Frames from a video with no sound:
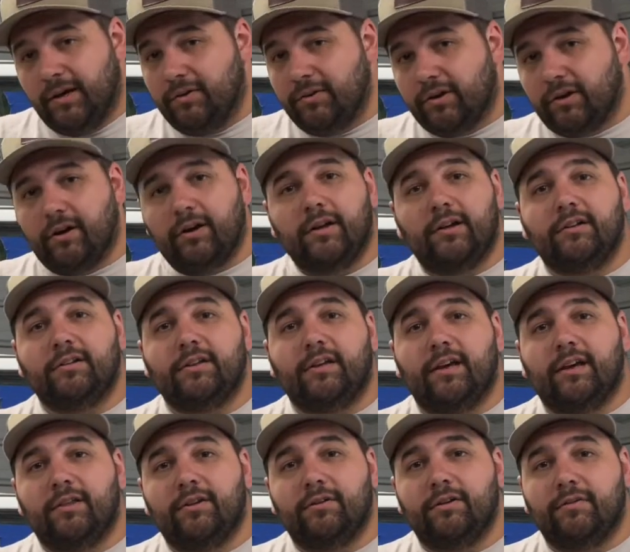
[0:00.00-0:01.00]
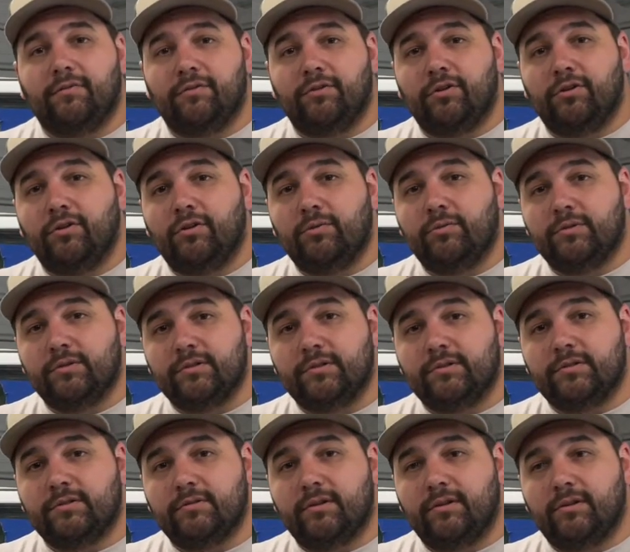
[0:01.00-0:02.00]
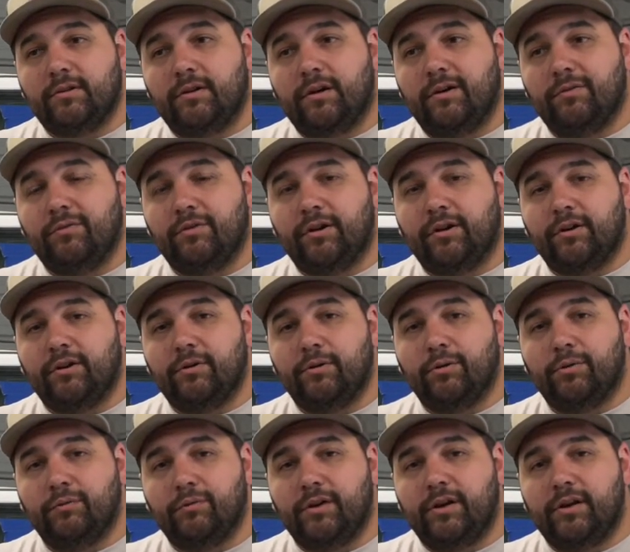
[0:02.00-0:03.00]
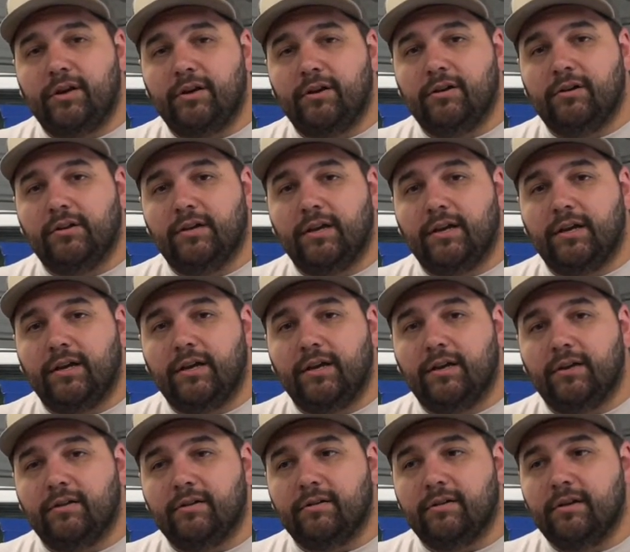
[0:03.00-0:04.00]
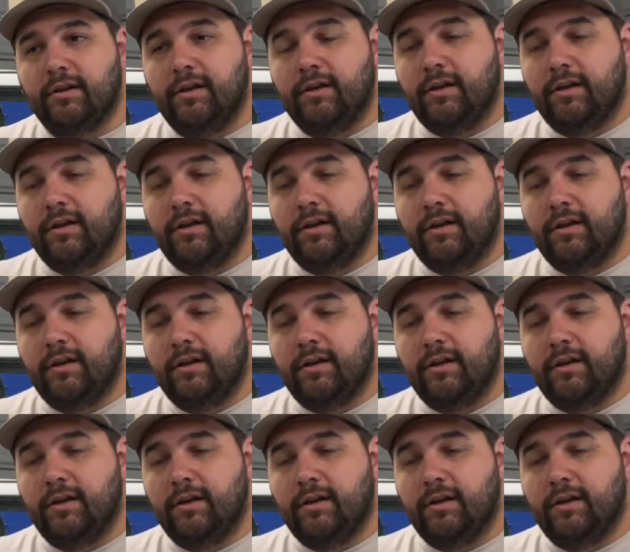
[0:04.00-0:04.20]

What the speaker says: the car held together, even though it was hovering near overheating all day and